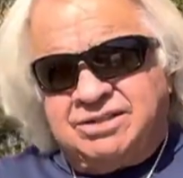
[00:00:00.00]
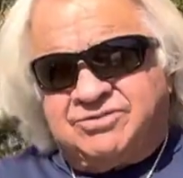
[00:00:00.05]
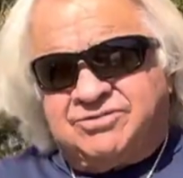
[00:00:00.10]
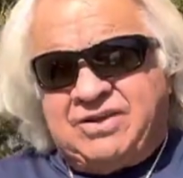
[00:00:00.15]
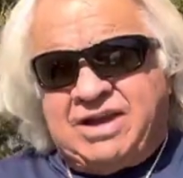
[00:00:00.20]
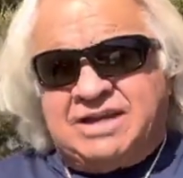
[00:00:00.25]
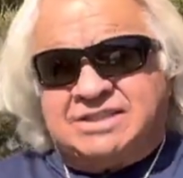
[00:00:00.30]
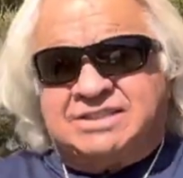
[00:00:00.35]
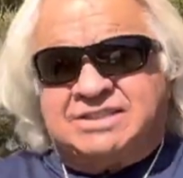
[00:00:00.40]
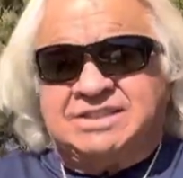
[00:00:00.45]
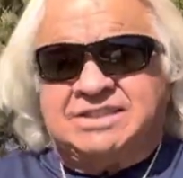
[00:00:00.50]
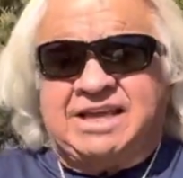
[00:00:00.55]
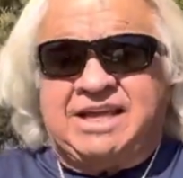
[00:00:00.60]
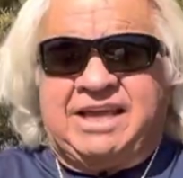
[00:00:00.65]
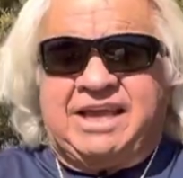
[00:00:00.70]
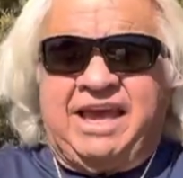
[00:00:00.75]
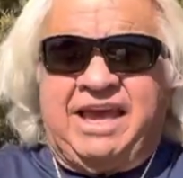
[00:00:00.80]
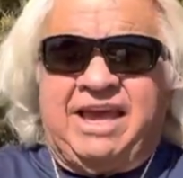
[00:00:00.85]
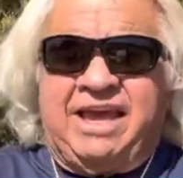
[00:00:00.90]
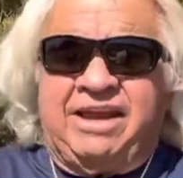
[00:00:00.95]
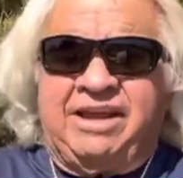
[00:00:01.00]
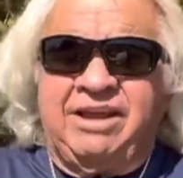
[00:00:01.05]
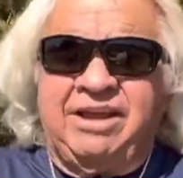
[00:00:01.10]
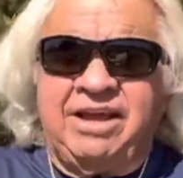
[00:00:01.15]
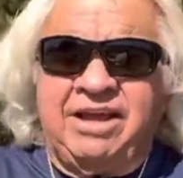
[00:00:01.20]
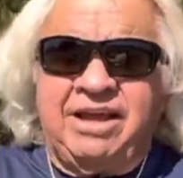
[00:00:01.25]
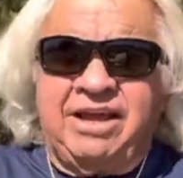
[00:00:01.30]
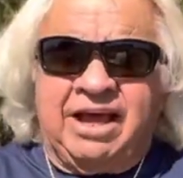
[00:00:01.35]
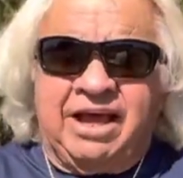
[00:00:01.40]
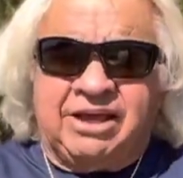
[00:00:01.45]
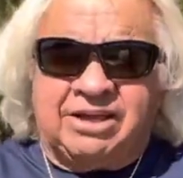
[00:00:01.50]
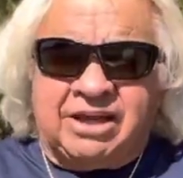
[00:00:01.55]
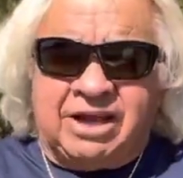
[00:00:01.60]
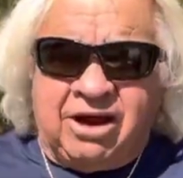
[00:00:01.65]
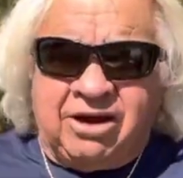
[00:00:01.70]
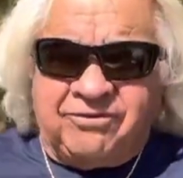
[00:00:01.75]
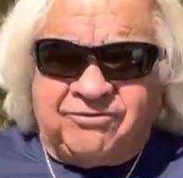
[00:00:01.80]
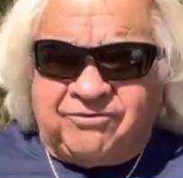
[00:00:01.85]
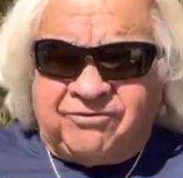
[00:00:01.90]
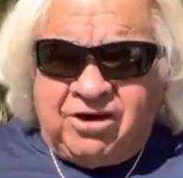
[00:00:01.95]
fast as they can and,
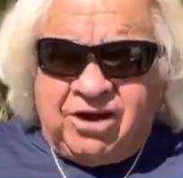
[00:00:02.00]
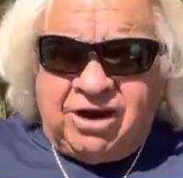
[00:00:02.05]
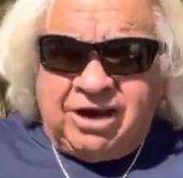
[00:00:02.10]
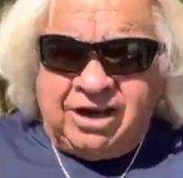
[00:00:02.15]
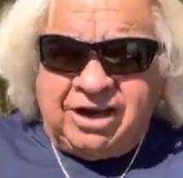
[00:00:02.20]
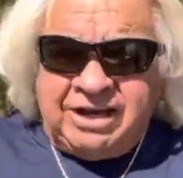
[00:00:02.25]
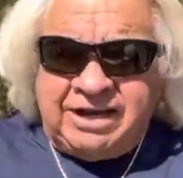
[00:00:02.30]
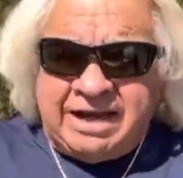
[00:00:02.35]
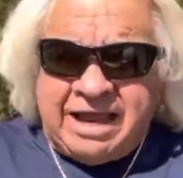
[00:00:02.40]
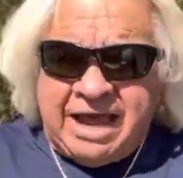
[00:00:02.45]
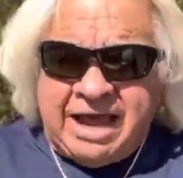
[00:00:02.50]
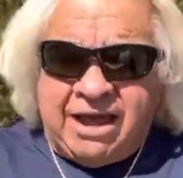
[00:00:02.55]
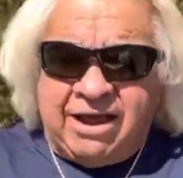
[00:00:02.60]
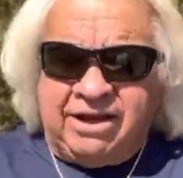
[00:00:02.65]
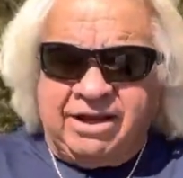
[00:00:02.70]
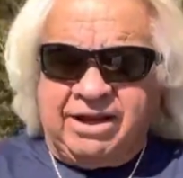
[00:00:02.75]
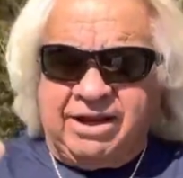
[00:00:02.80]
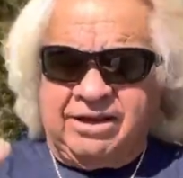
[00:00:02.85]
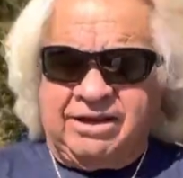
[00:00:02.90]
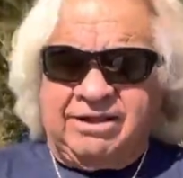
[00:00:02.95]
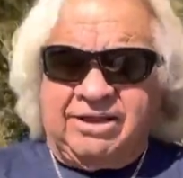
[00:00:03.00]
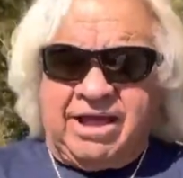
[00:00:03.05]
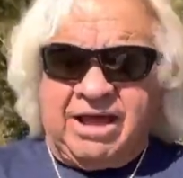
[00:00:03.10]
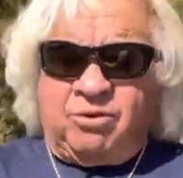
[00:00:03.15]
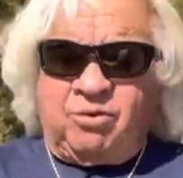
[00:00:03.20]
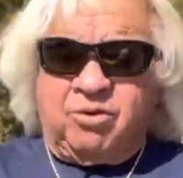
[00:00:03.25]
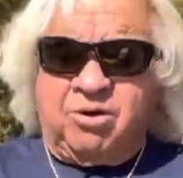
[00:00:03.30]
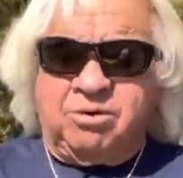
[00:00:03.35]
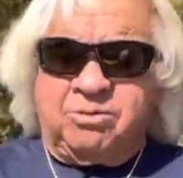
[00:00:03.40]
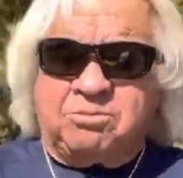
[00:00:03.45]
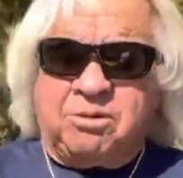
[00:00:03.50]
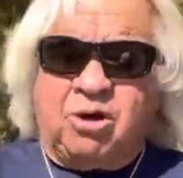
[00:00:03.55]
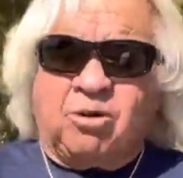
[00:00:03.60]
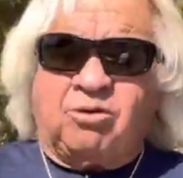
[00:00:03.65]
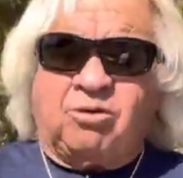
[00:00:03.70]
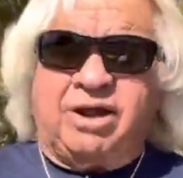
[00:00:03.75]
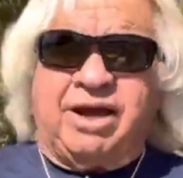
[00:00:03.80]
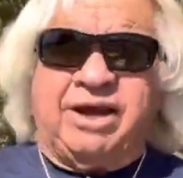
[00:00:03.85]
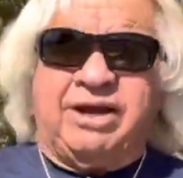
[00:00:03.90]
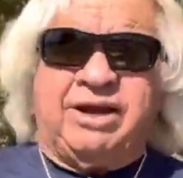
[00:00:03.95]
and funneling down into that one boat
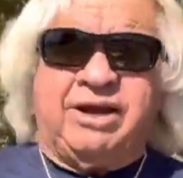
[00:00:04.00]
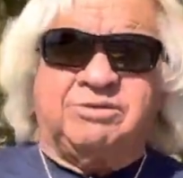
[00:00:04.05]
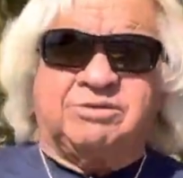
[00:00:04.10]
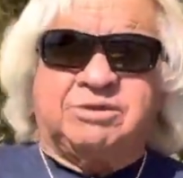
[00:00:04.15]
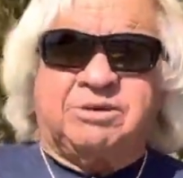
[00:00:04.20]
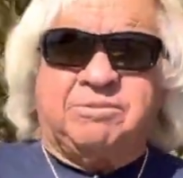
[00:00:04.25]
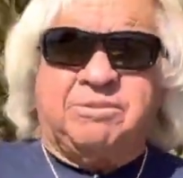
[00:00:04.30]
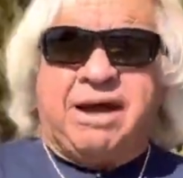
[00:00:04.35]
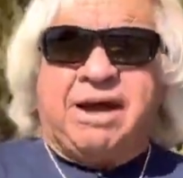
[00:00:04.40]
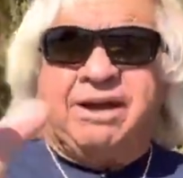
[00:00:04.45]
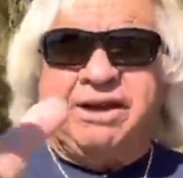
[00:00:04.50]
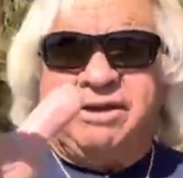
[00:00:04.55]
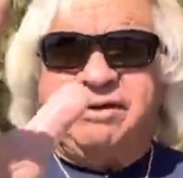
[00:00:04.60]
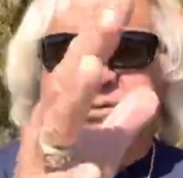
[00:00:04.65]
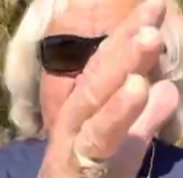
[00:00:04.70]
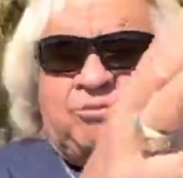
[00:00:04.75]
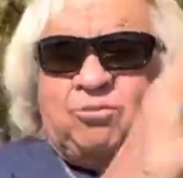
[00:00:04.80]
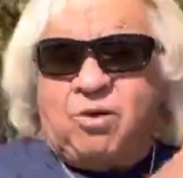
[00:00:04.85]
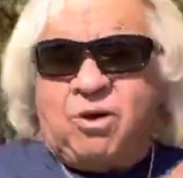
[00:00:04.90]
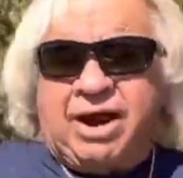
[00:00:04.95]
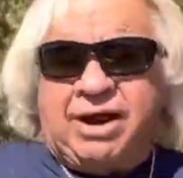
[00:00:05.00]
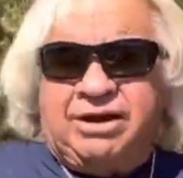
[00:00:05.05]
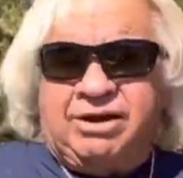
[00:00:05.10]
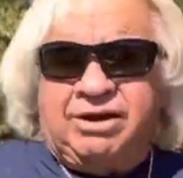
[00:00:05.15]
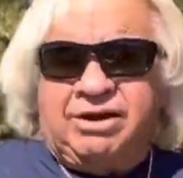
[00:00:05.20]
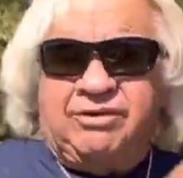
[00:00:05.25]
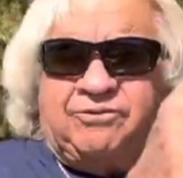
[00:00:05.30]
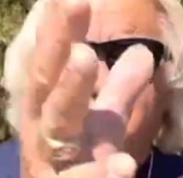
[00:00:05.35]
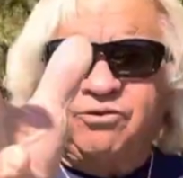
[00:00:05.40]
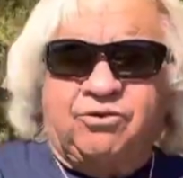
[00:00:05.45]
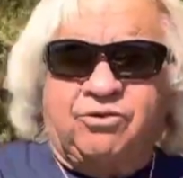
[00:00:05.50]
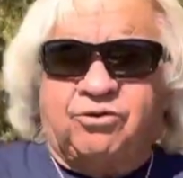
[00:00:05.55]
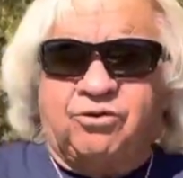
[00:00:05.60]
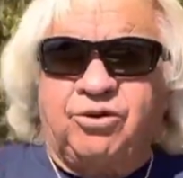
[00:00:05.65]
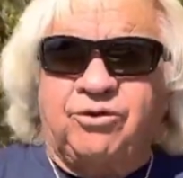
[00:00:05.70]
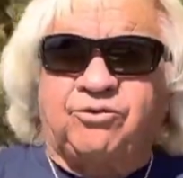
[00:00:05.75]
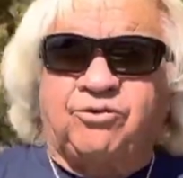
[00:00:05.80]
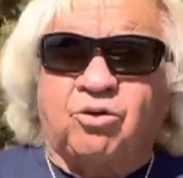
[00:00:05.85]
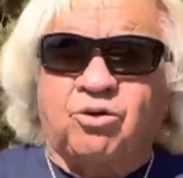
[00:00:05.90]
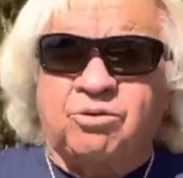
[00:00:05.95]
lane that was about a, wide enough for three
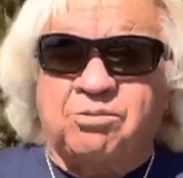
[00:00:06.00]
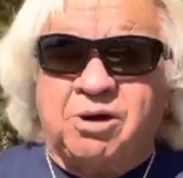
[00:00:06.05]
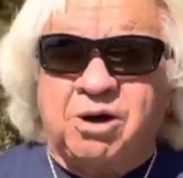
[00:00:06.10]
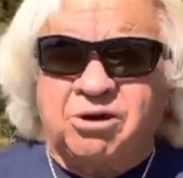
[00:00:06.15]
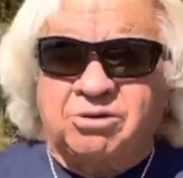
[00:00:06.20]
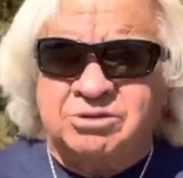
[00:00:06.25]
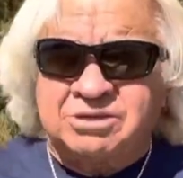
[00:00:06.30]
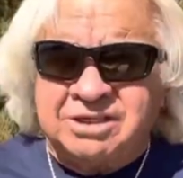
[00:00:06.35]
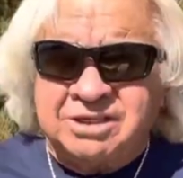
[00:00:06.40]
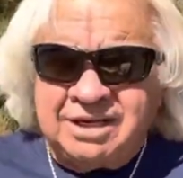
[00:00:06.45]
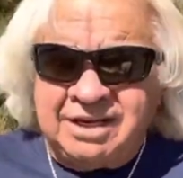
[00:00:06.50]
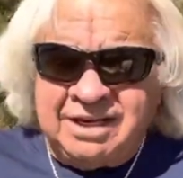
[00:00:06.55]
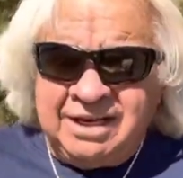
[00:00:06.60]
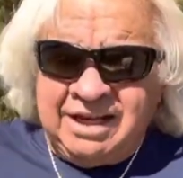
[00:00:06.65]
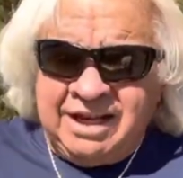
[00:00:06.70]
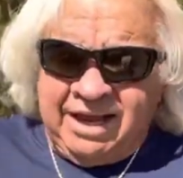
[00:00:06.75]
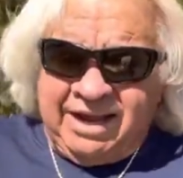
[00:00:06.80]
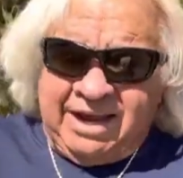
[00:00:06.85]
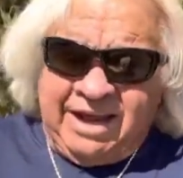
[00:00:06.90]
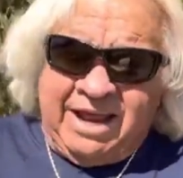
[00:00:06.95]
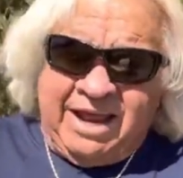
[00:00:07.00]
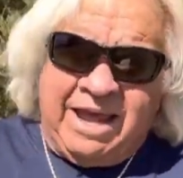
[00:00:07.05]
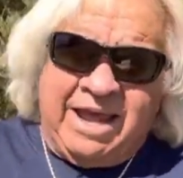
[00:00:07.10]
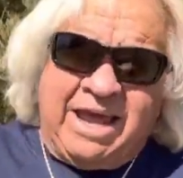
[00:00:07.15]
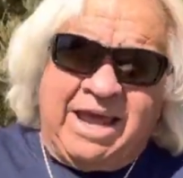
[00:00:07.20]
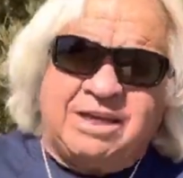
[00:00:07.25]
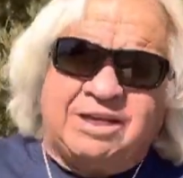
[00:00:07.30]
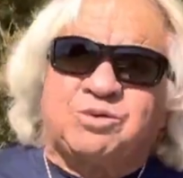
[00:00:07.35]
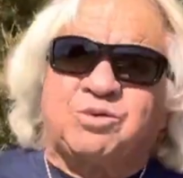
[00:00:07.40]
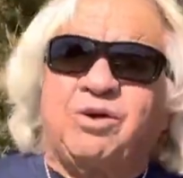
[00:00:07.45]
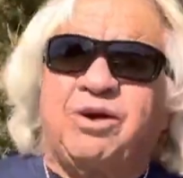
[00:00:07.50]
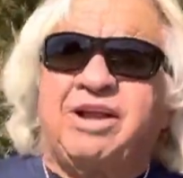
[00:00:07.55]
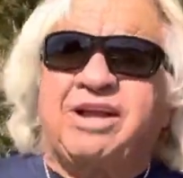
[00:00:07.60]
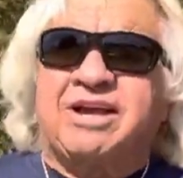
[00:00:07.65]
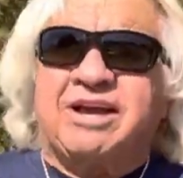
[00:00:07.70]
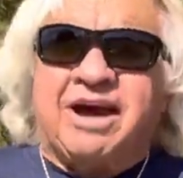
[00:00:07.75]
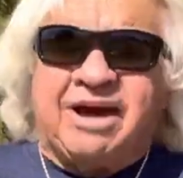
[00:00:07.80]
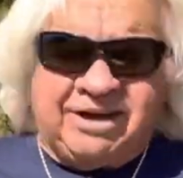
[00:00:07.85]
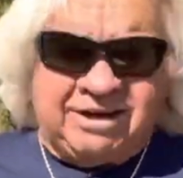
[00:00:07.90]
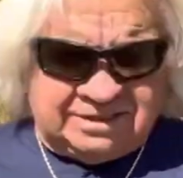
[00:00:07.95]
or four boats. And that's when it
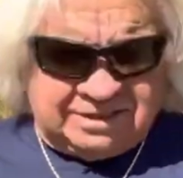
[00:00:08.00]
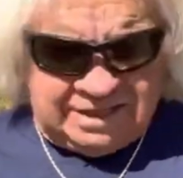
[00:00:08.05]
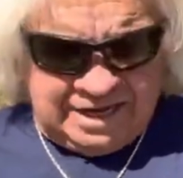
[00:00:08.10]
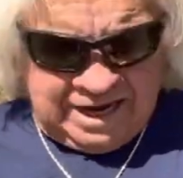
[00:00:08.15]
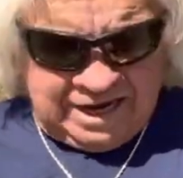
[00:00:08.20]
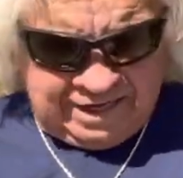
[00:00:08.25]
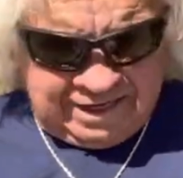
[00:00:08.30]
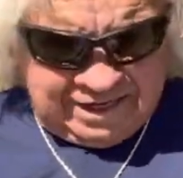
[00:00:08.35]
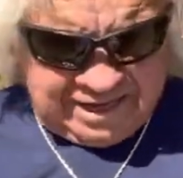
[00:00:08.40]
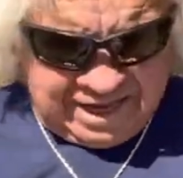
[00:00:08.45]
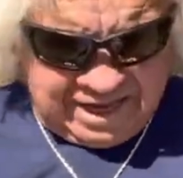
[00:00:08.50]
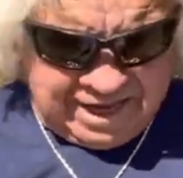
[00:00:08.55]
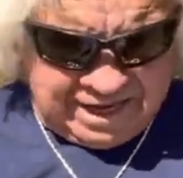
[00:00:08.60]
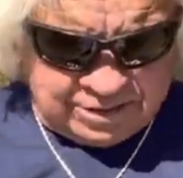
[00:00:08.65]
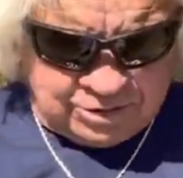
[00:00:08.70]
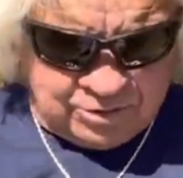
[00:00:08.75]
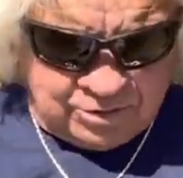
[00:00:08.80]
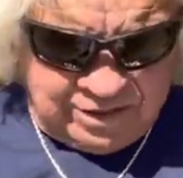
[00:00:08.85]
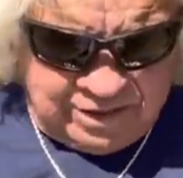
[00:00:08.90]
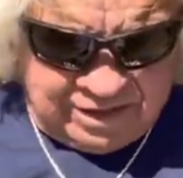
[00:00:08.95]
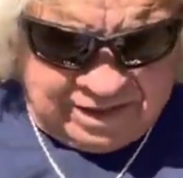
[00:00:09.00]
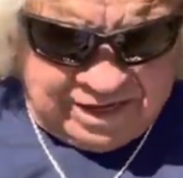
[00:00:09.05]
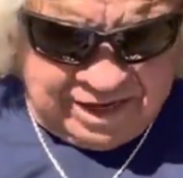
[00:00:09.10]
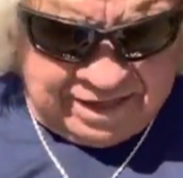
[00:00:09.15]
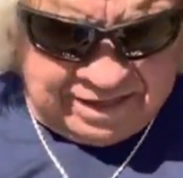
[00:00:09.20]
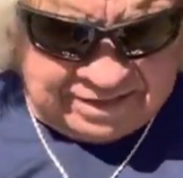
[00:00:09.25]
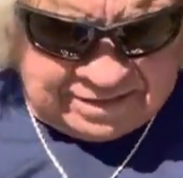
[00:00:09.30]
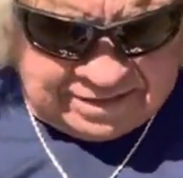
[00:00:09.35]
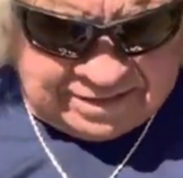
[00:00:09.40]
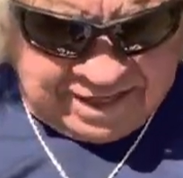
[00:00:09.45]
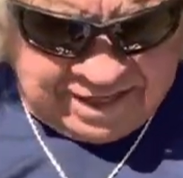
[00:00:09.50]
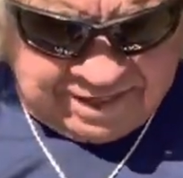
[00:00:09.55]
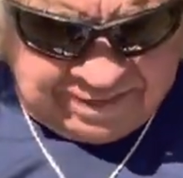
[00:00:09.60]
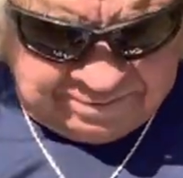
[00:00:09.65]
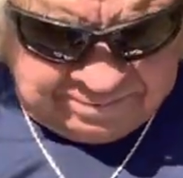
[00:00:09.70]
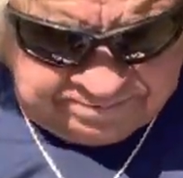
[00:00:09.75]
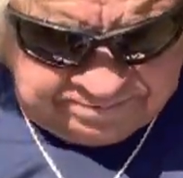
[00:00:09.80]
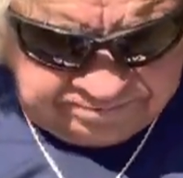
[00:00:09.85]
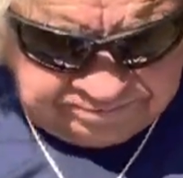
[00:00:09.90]
got exciting. That's when it got exciting.